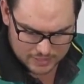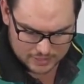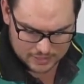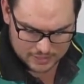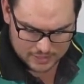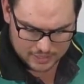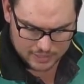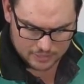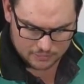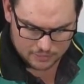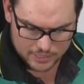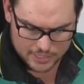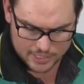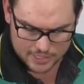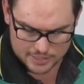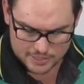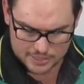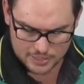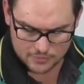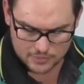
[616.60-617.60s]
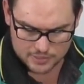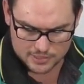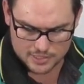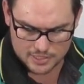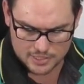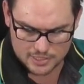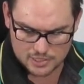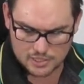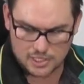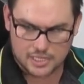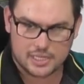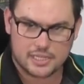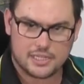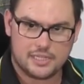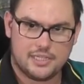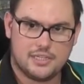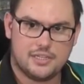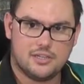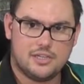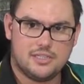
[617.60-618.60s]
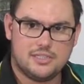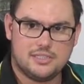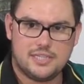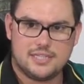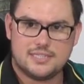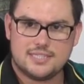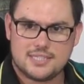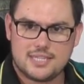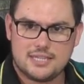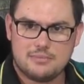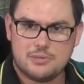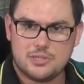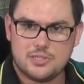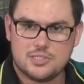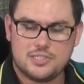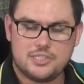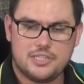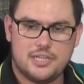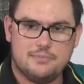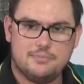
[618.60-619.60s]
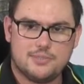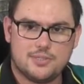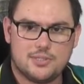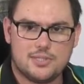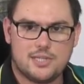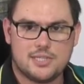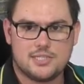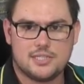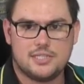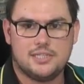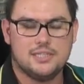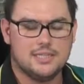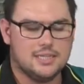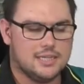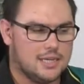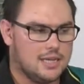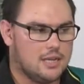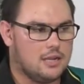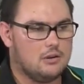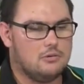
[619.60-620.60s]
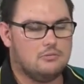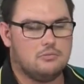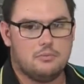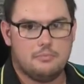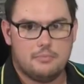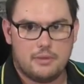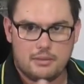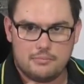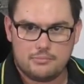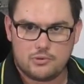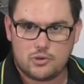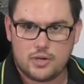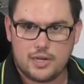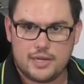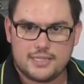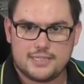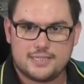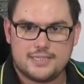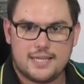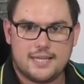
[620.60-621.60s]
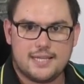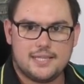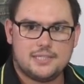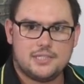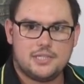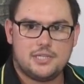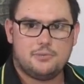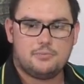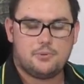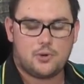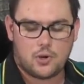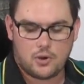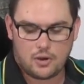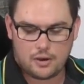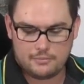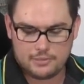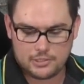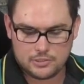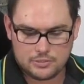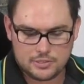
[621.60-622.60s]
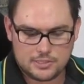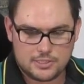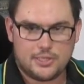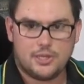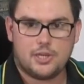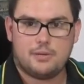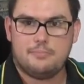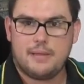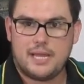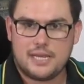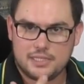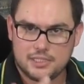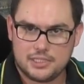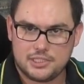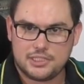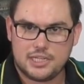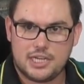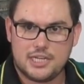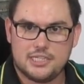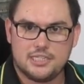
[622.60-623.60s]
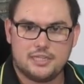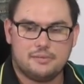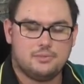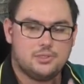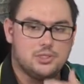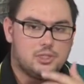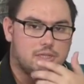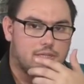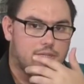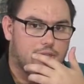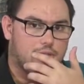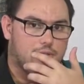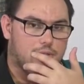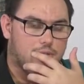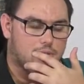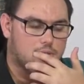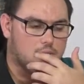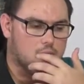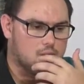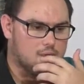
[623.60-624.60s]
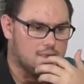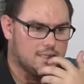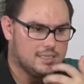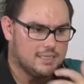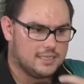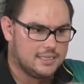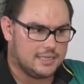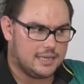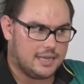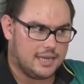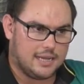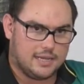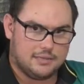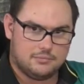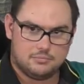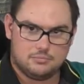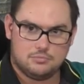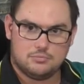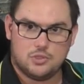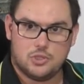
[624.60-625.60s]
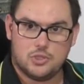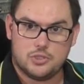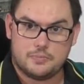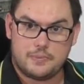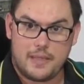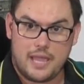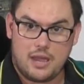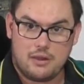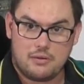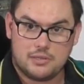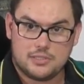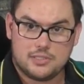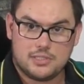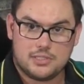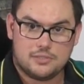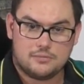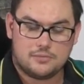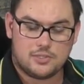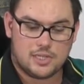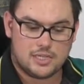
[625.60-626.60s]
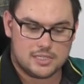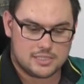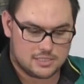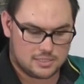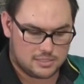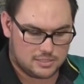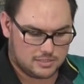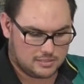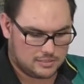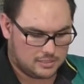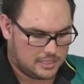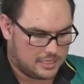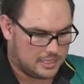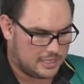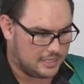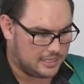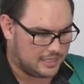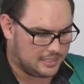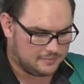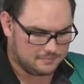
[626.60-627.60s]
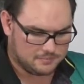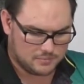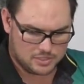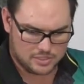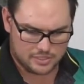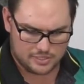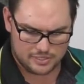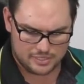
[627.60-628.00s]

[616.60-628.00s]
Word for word: other idiosyncrasies, like a, uh, you got a dead CMOS chip, so it doesn't remember any settings that you program into it, so you got to manually change it every time you uh, lose power to the device. Um, so